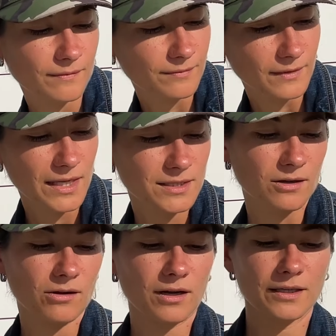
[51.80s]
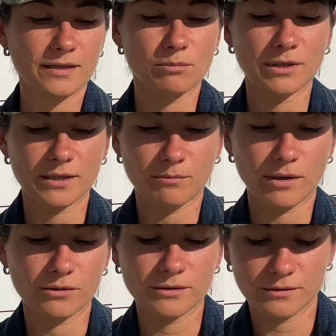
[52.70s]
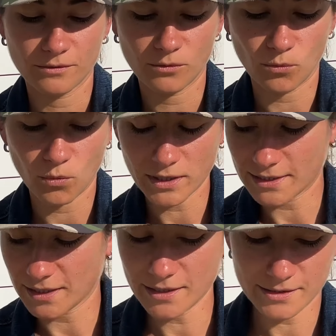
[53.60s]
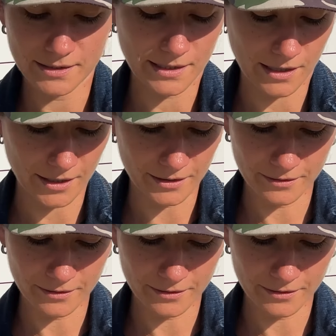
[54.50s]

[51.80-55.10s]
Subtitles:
Let's talk a little bit about what's inside.